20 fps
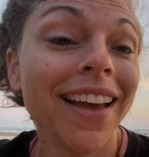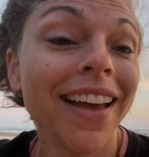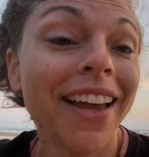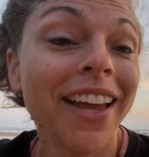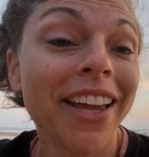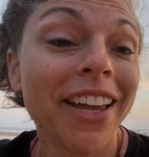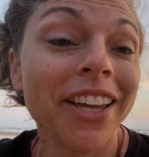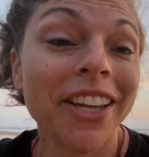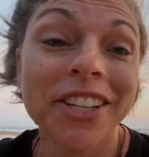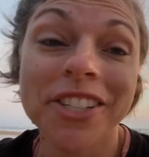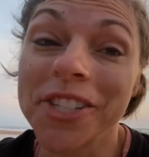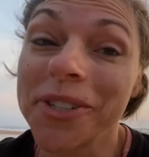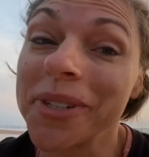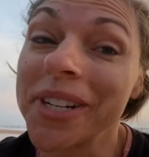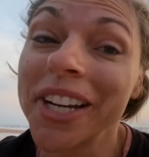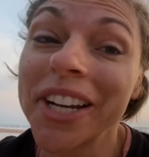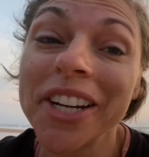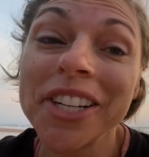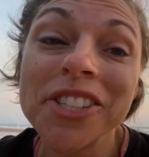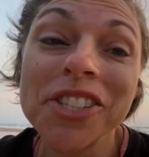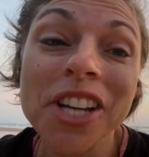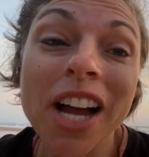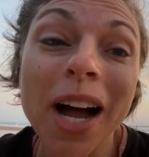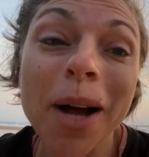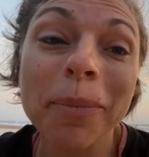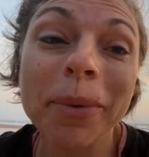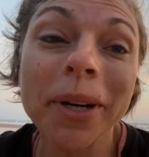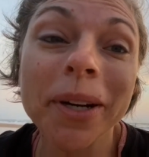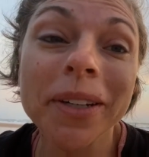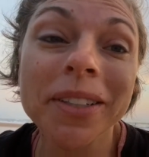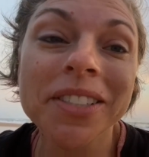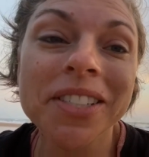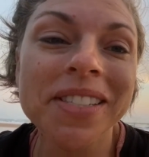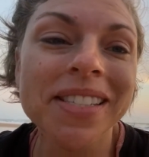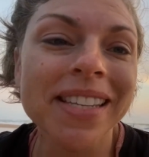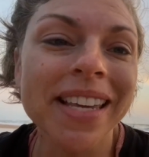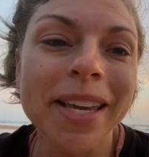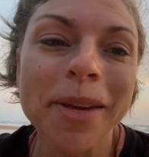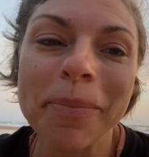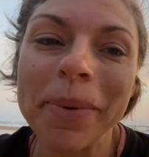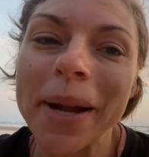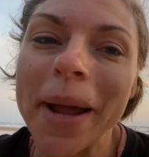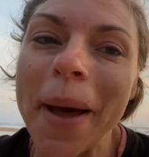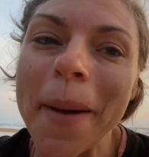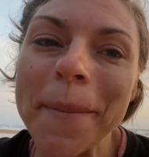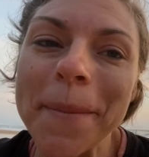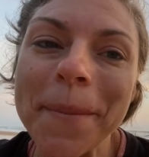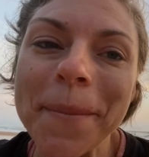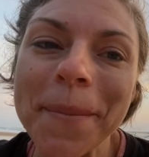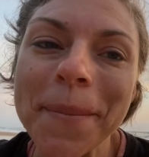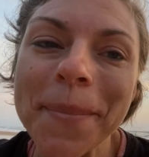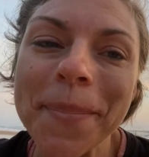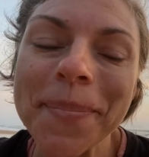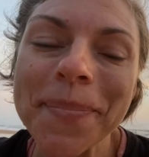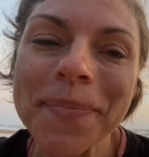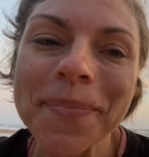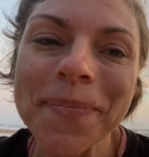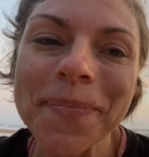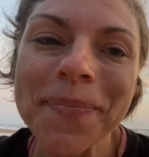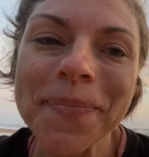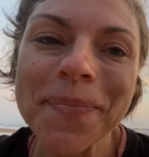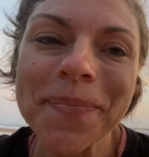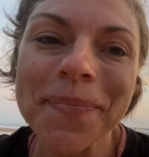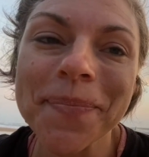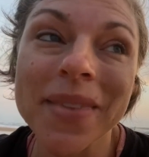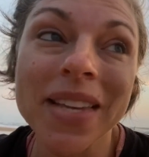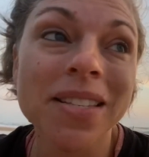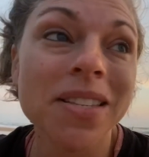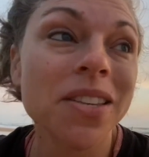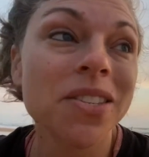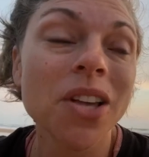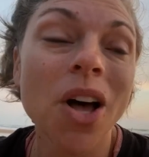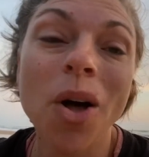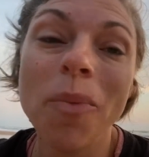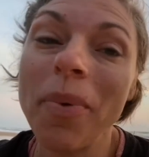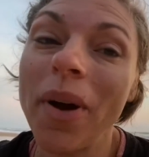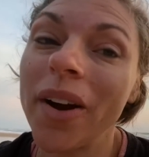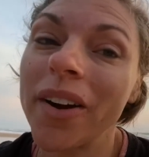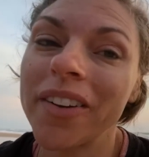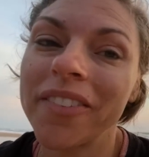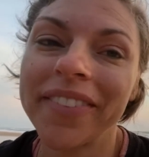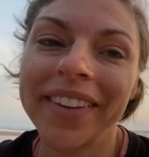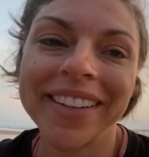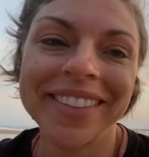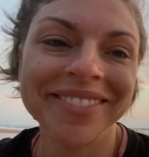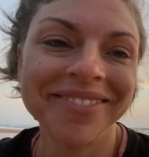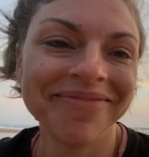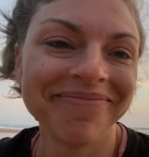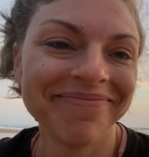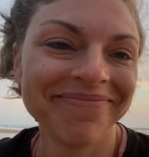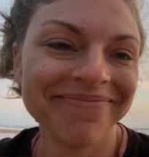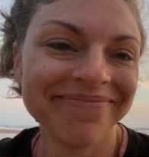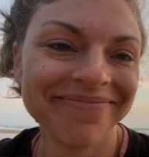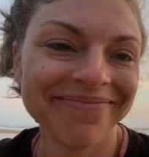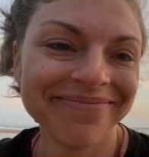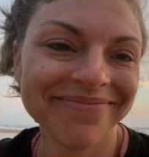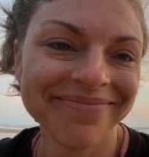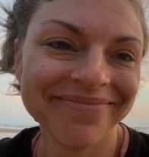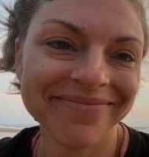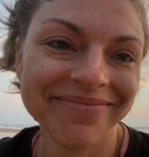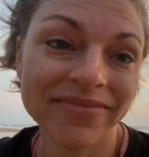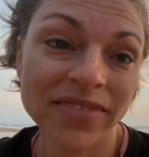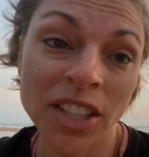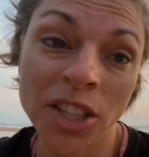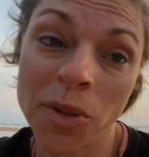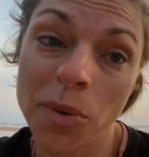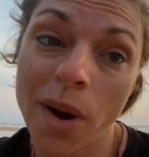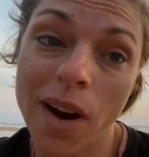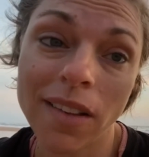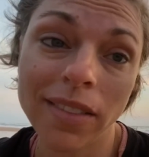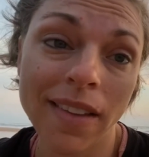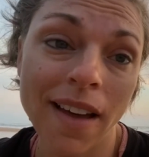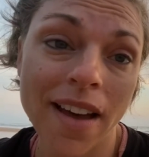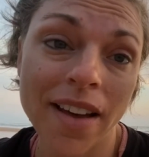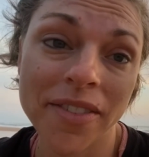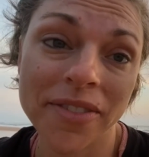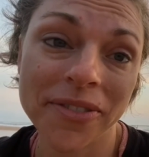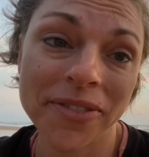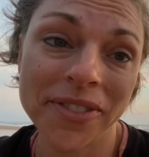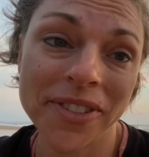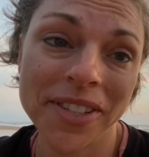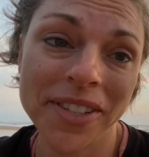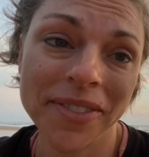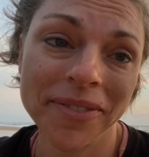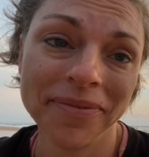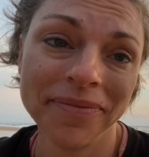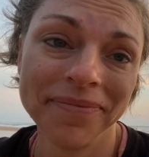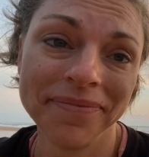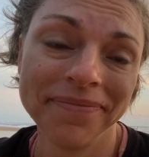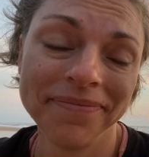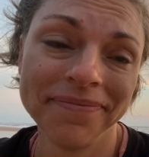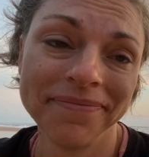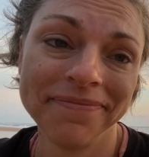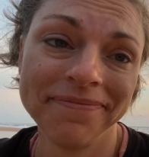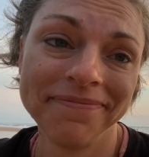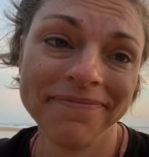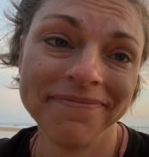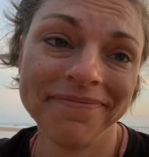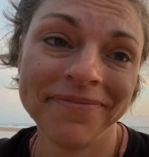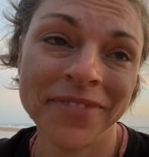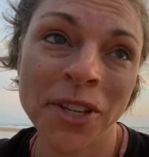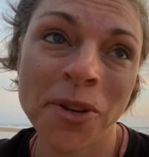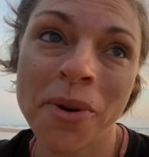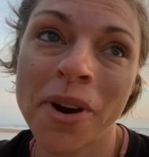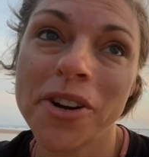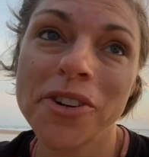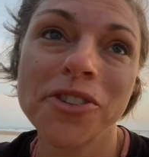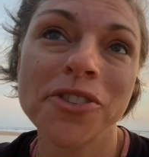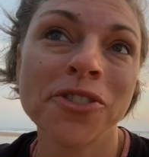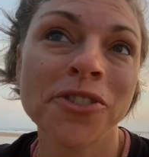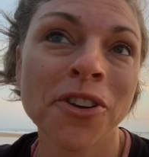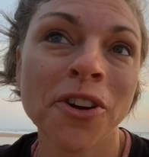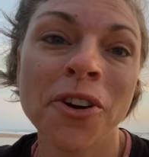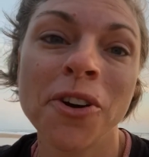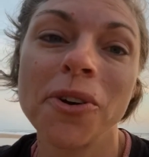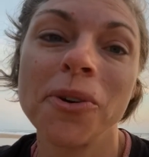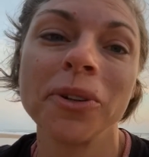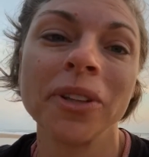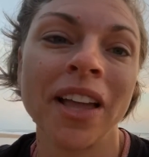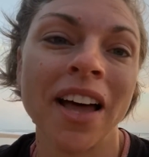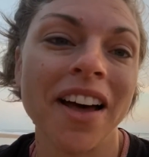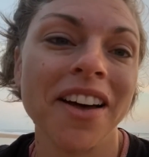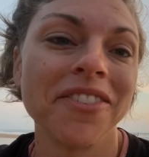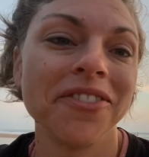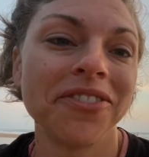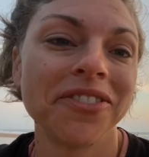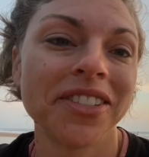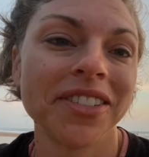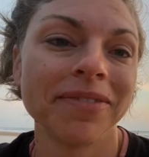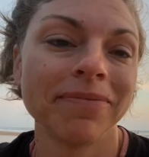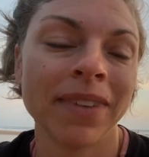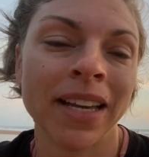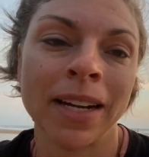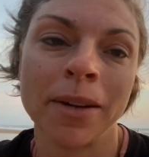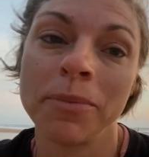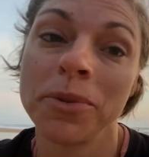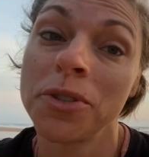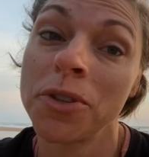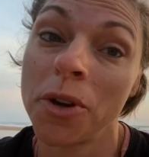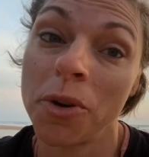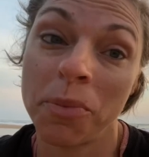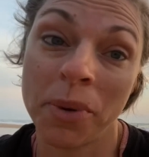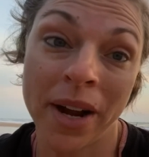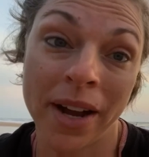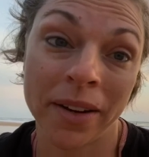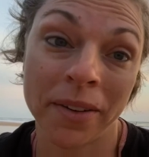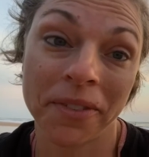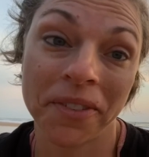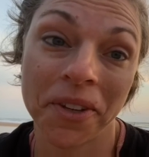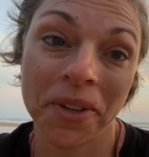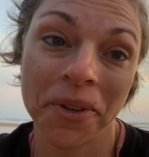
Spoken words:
you're doing a good job, girl, just keep it up. This is all part of it. You are loved. You are so loved, and I'm so proud of you.